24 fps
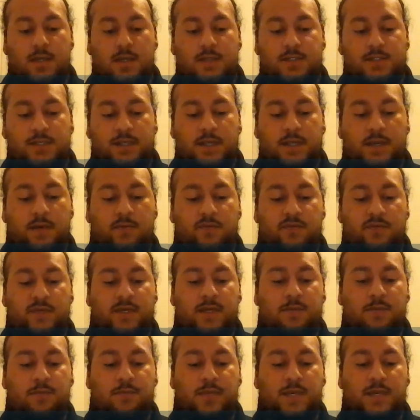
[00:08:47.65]
So now if we
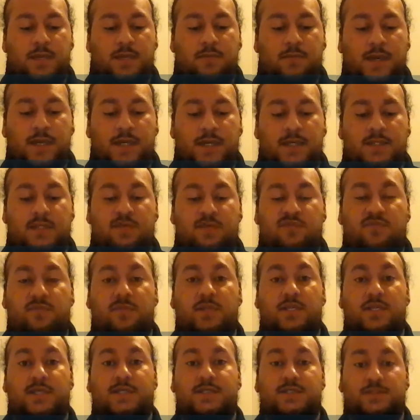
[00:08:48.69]
compare making the
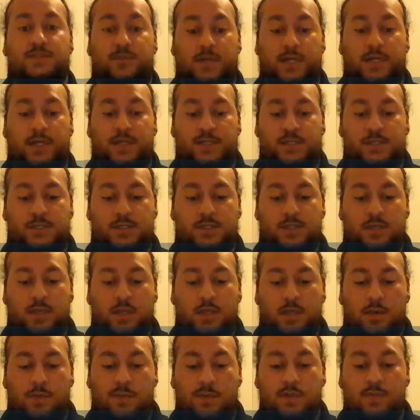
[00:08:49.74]
familiar strange
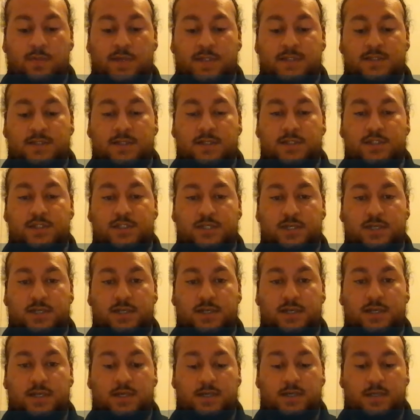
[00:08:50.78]
with mental
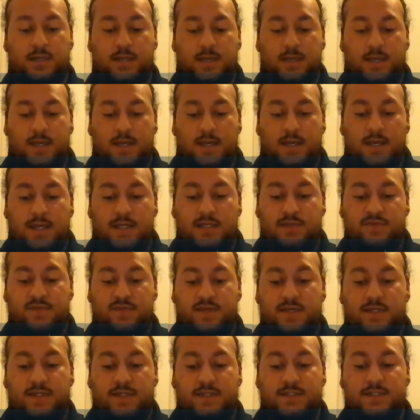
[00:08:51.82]
agility, it is
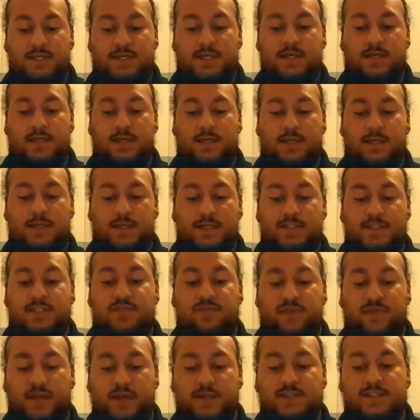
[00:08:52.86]
fair
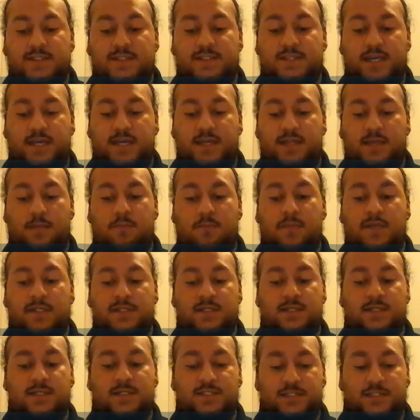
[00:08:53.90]
to say that
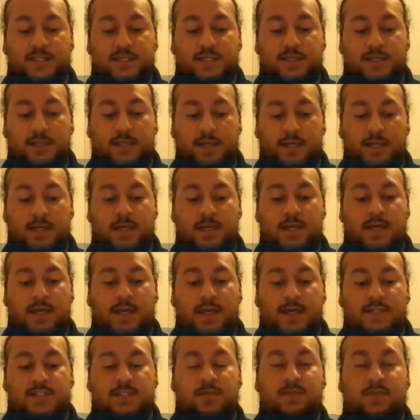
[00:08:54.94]
mental agility
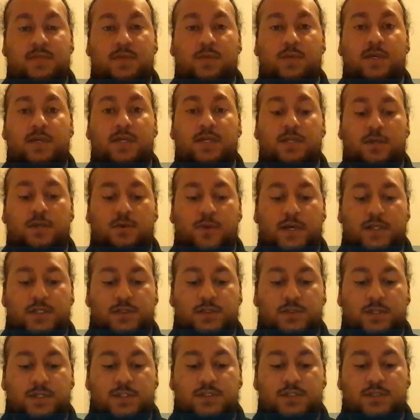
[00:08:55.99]
is something we can
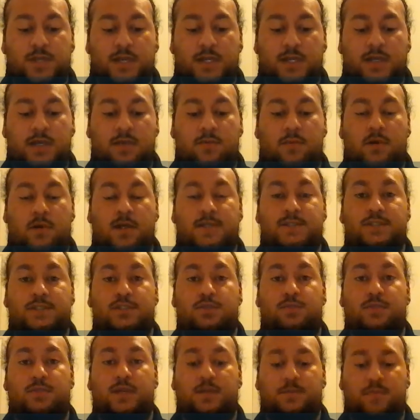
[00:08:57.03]
gradually train our mind to
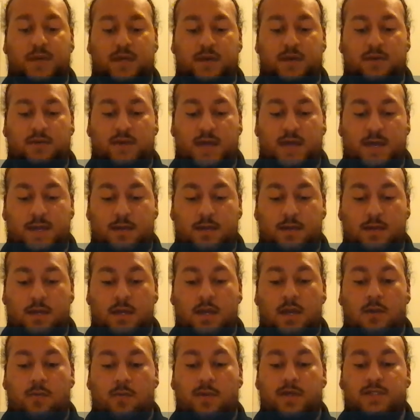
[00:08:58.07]
be better at,
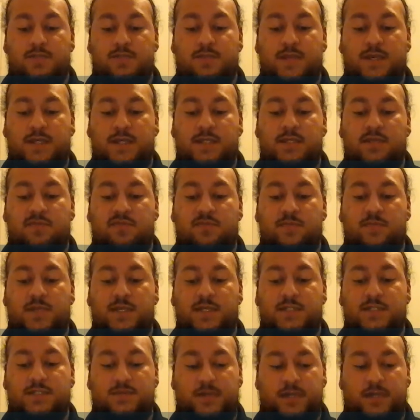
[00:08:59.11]
whereas making the
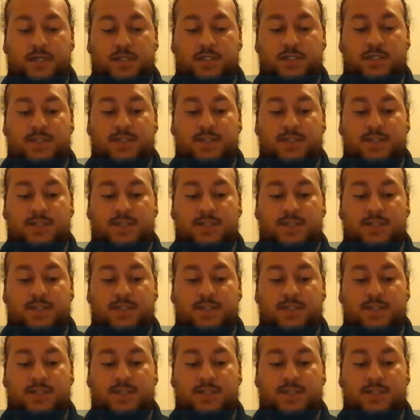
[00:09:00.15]
familiar strange